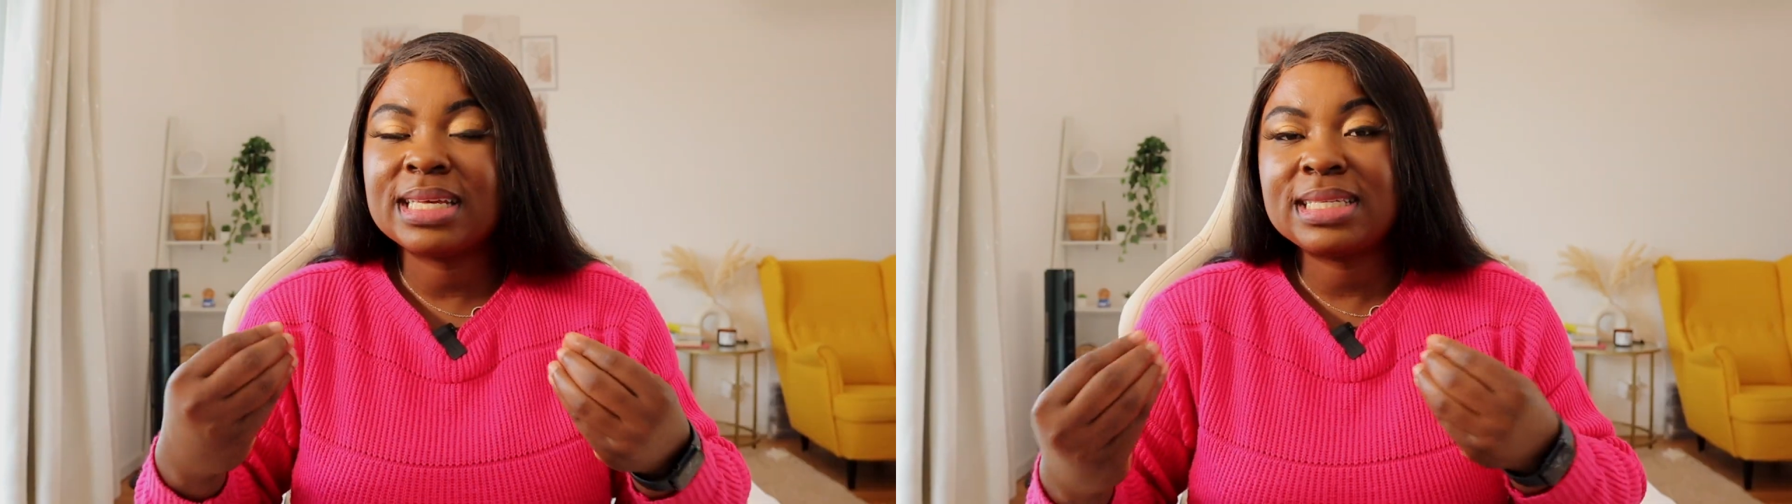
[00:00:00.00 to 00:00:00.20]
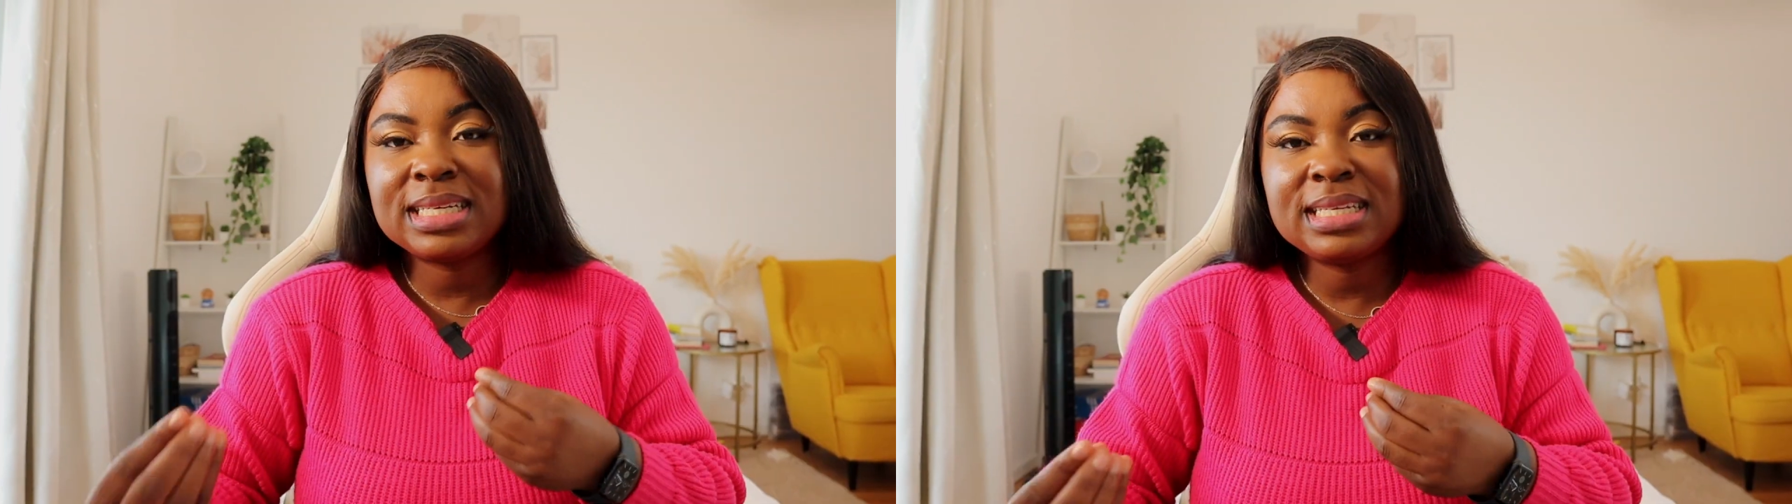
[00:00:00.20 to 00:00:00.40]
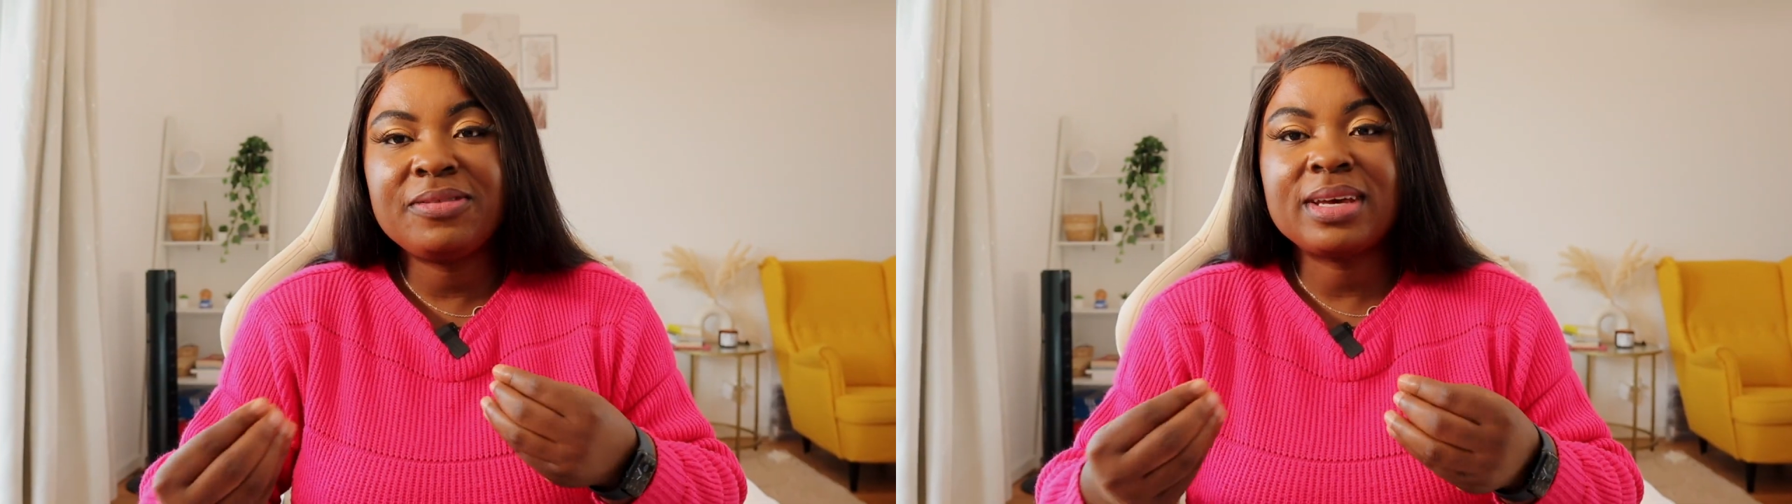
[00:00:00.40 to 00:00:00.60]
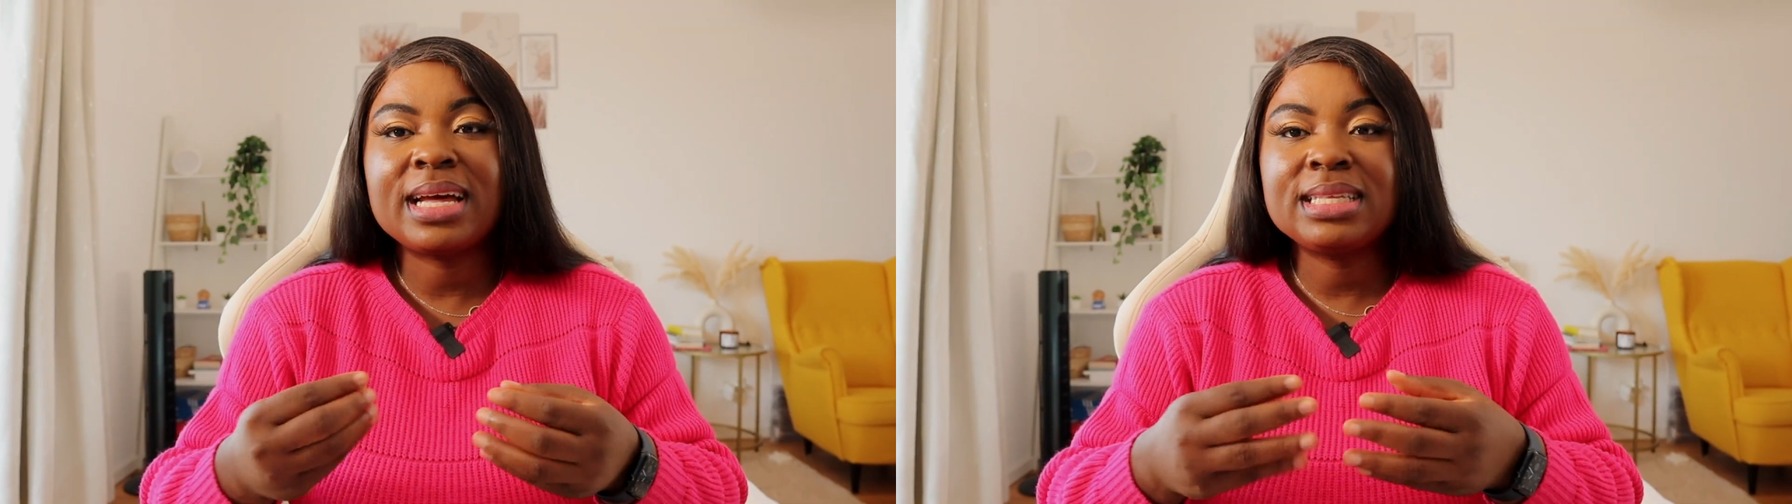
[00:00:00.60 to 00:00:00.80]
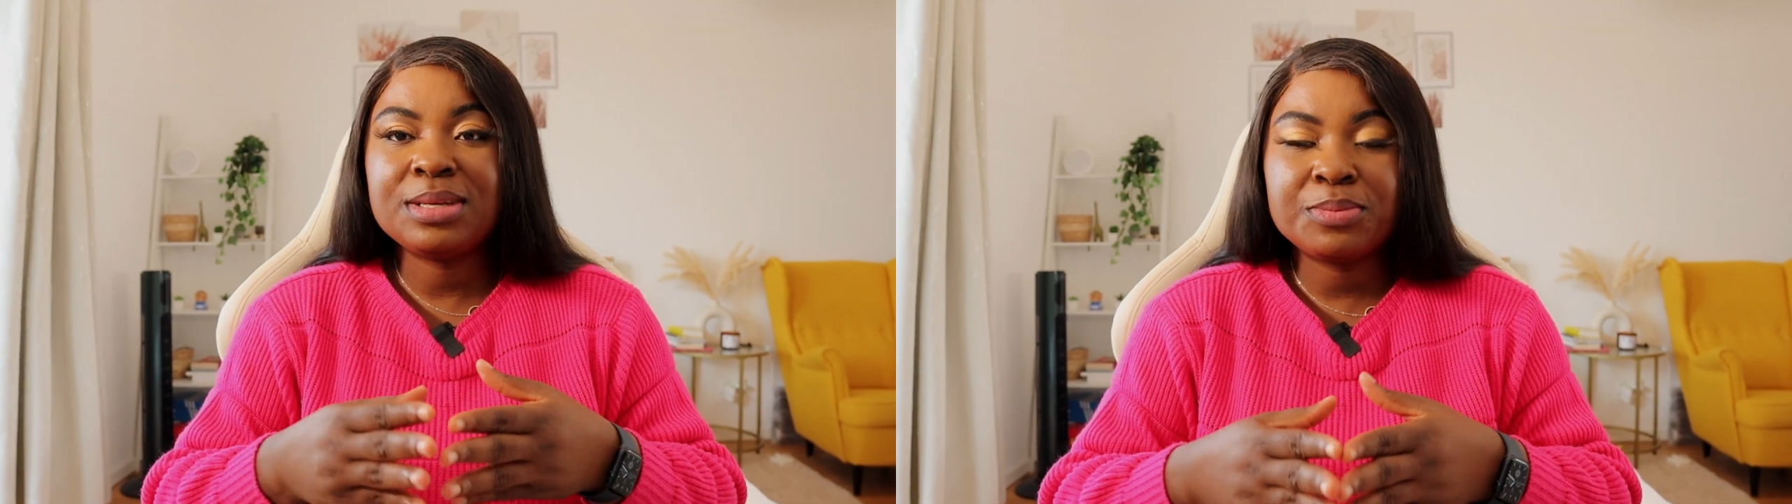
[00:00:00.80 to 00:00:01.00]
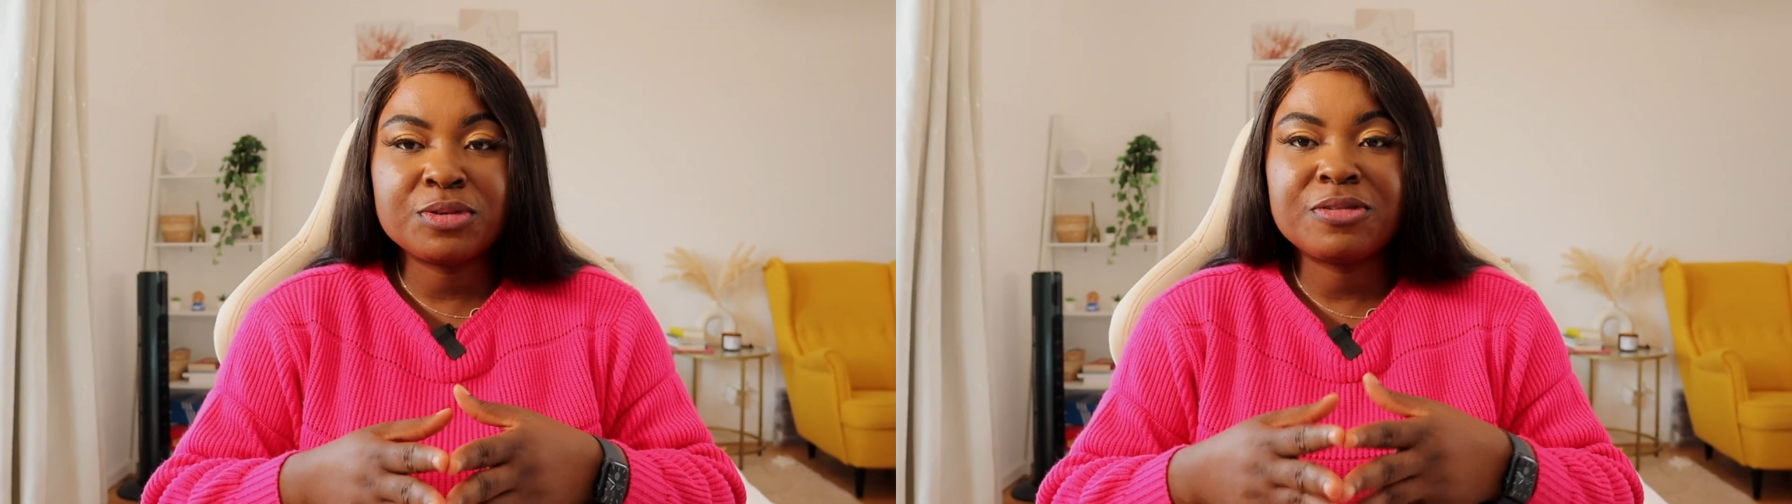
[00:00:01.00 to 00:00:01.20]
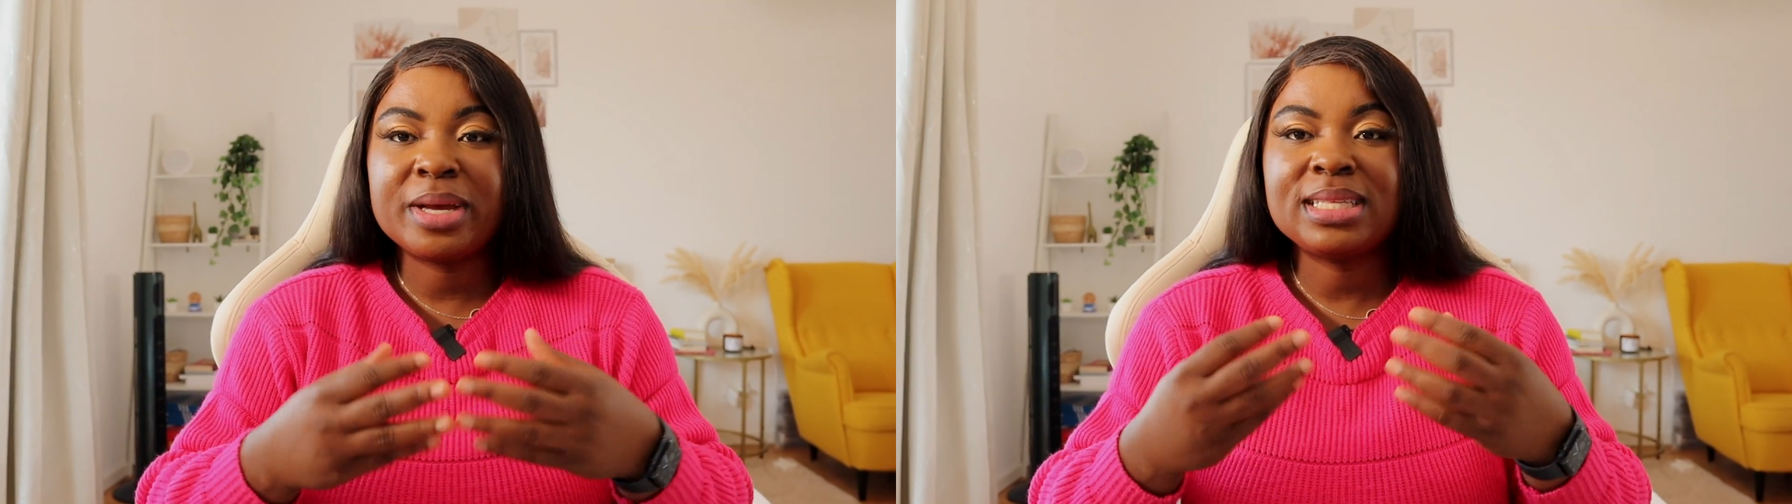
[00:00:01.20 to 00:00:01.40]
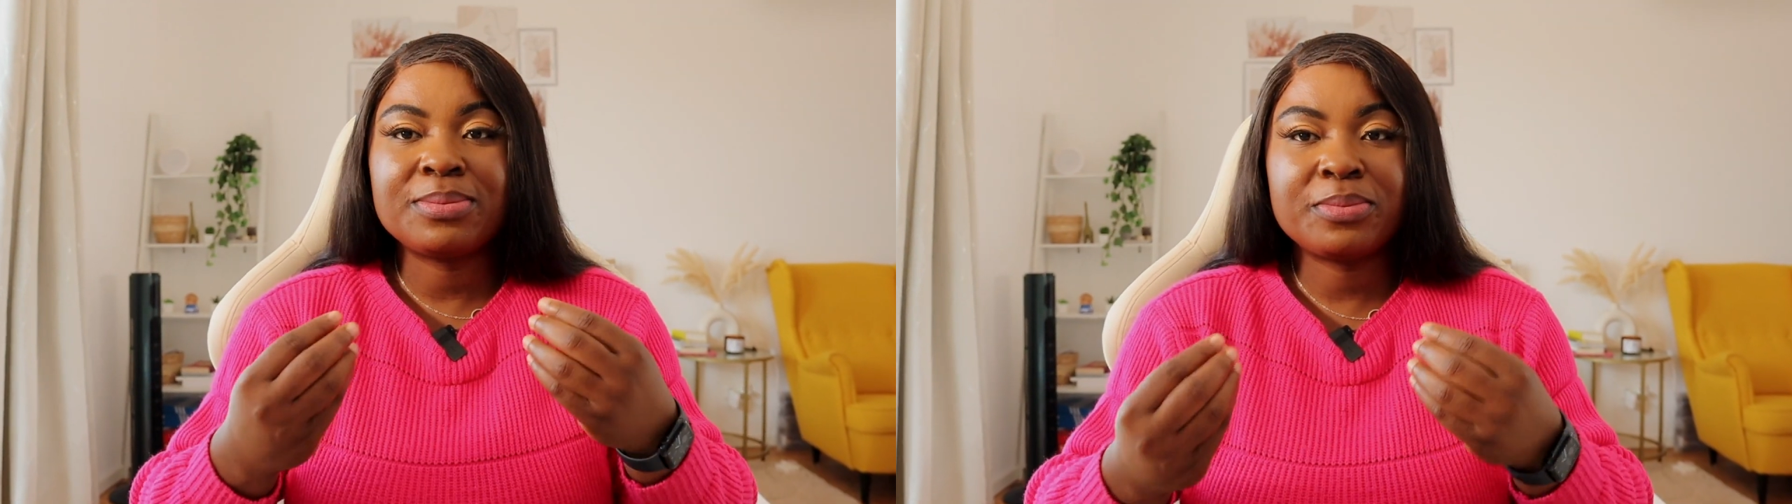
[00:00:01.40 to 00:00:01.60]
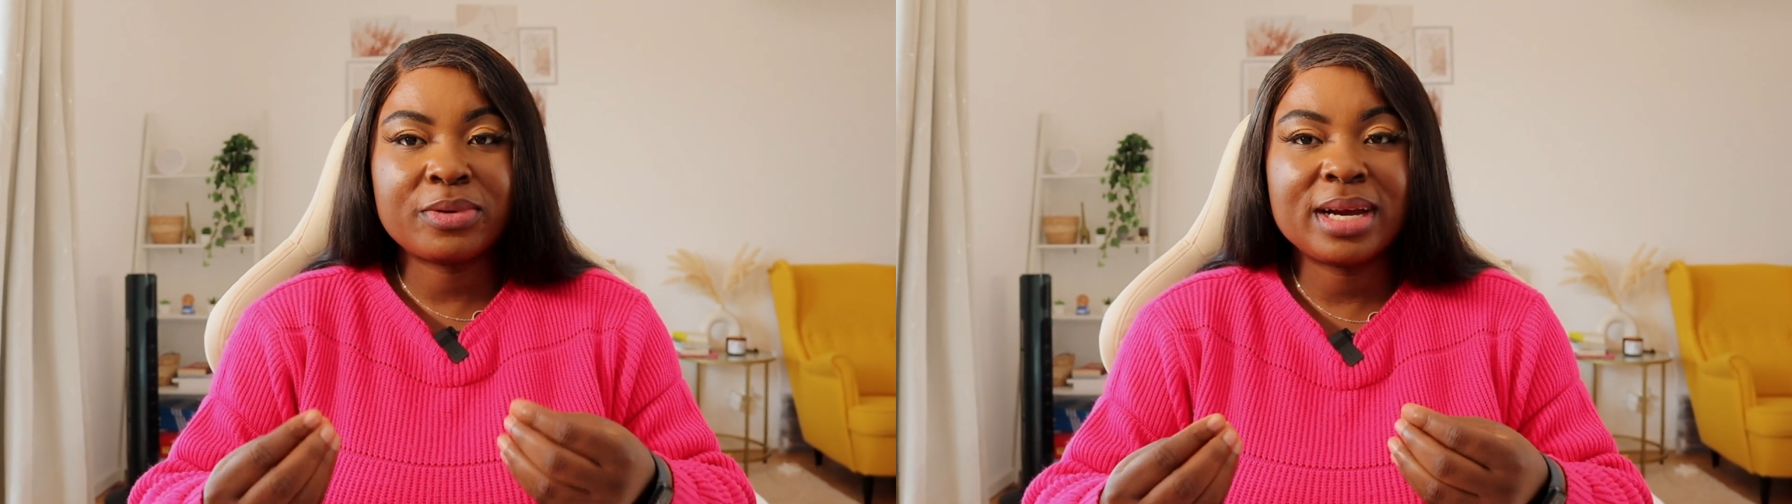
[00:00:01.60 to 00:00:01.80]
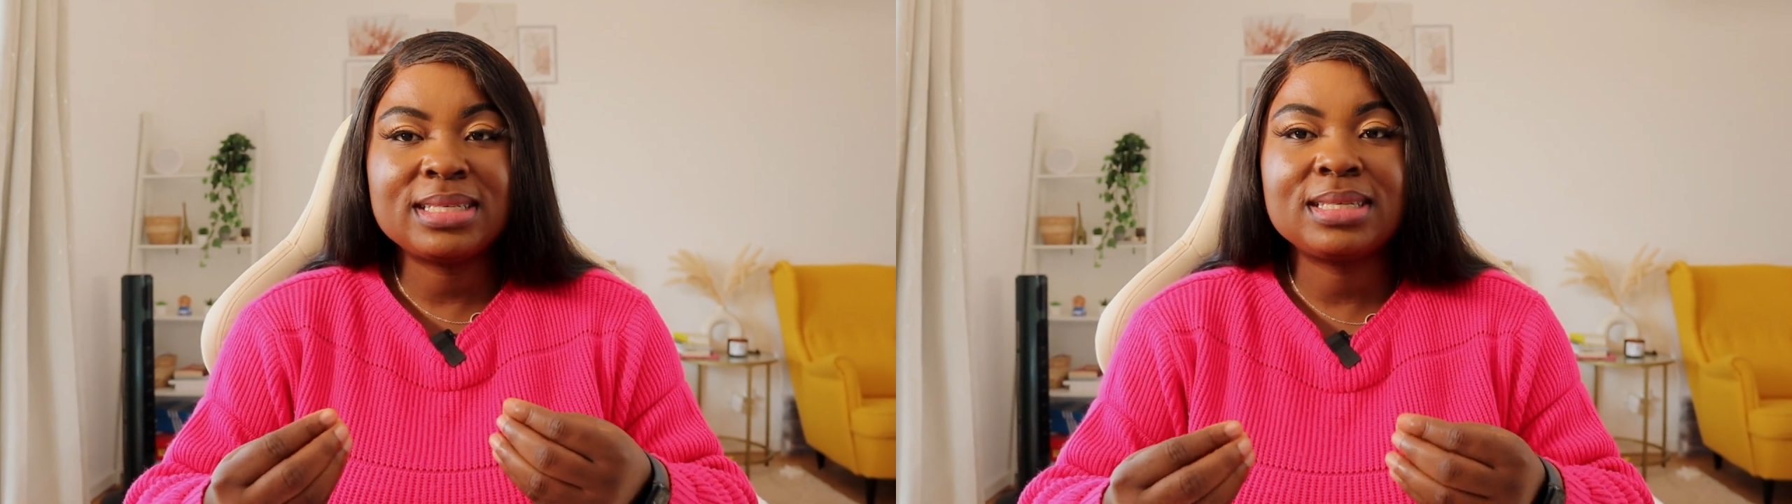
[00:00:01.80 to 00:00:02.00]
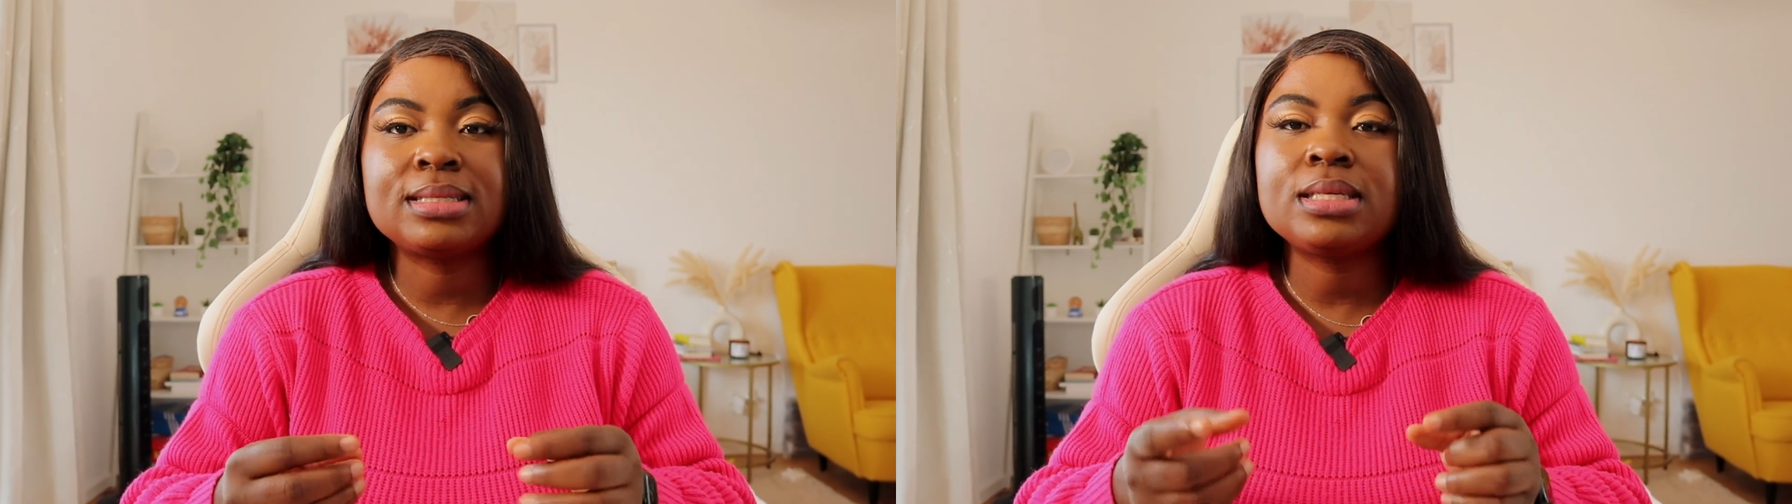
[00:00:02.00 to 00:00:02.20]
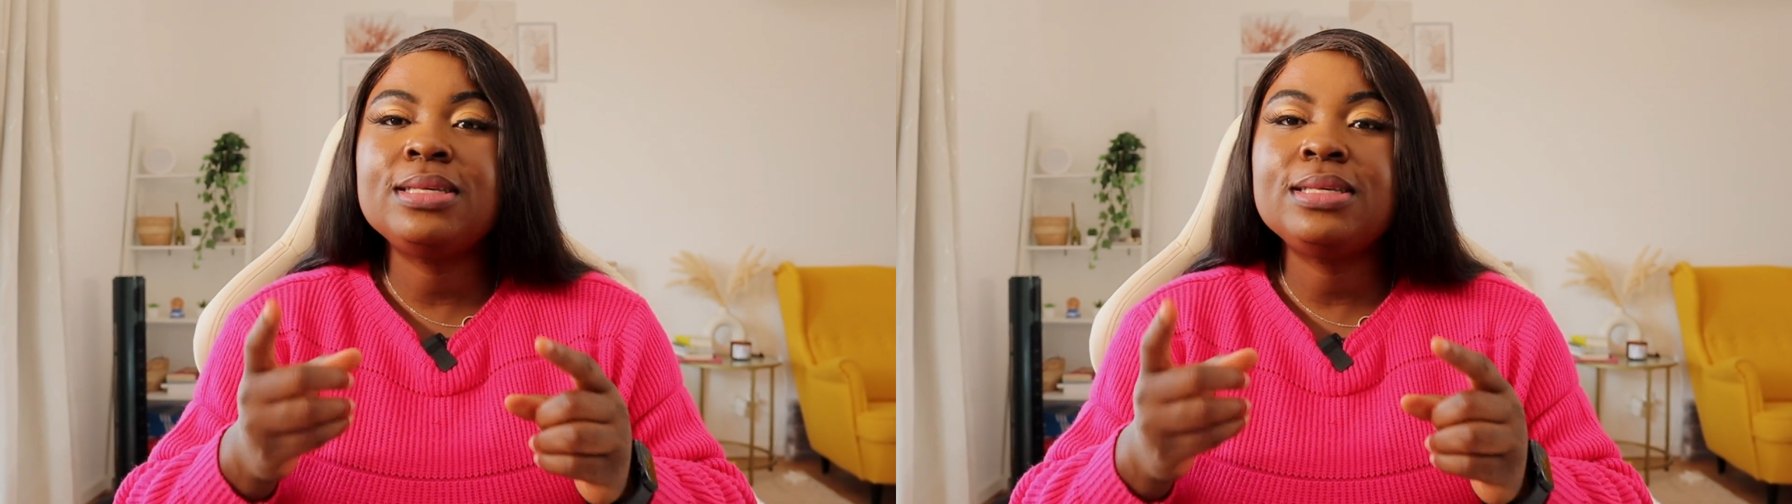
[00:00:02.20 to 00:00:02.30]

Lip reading: and significant improvement in prices,